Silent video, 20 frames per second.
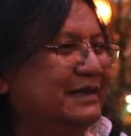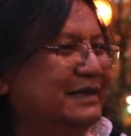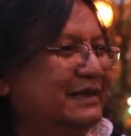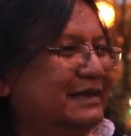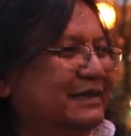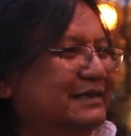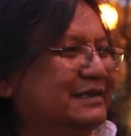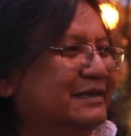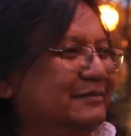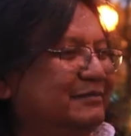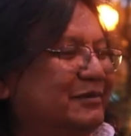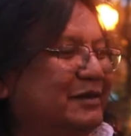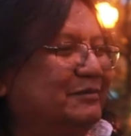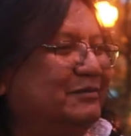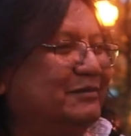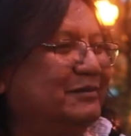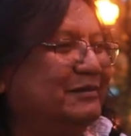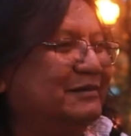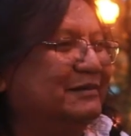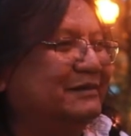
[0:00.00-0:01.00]
some
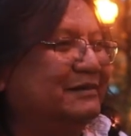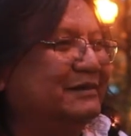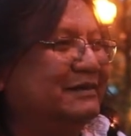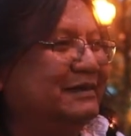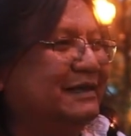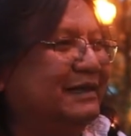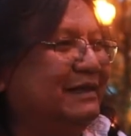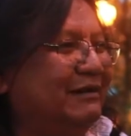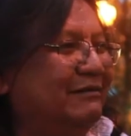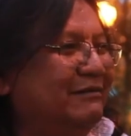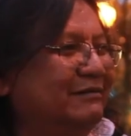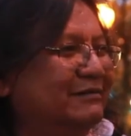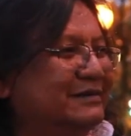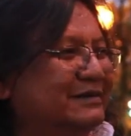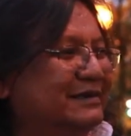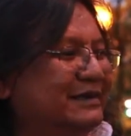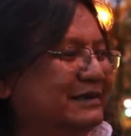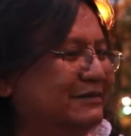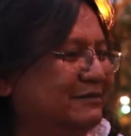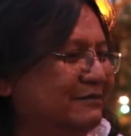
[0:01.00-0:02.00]
people, they always
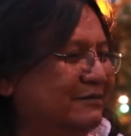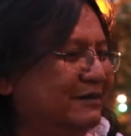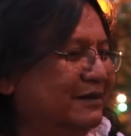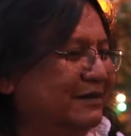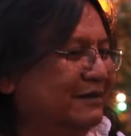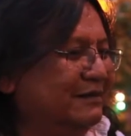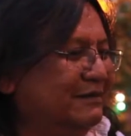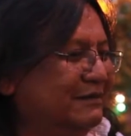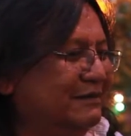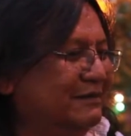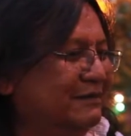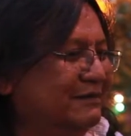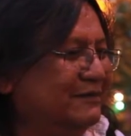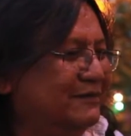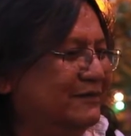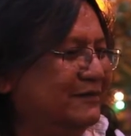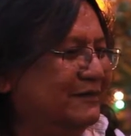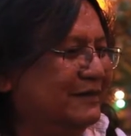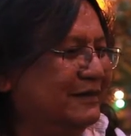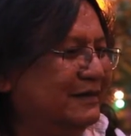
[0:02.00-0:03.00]
get critical
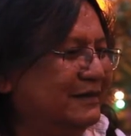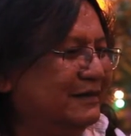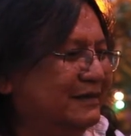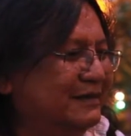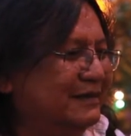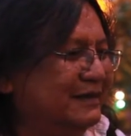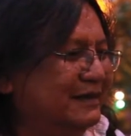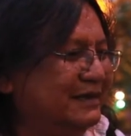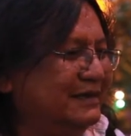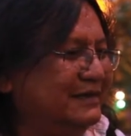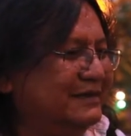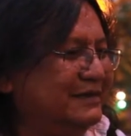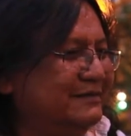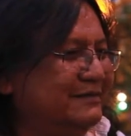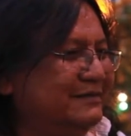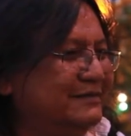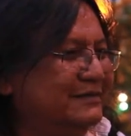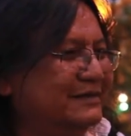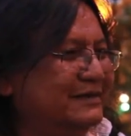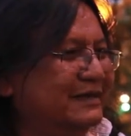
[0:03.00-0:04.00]
of
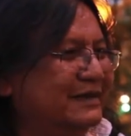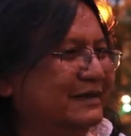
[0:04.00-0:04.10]
issues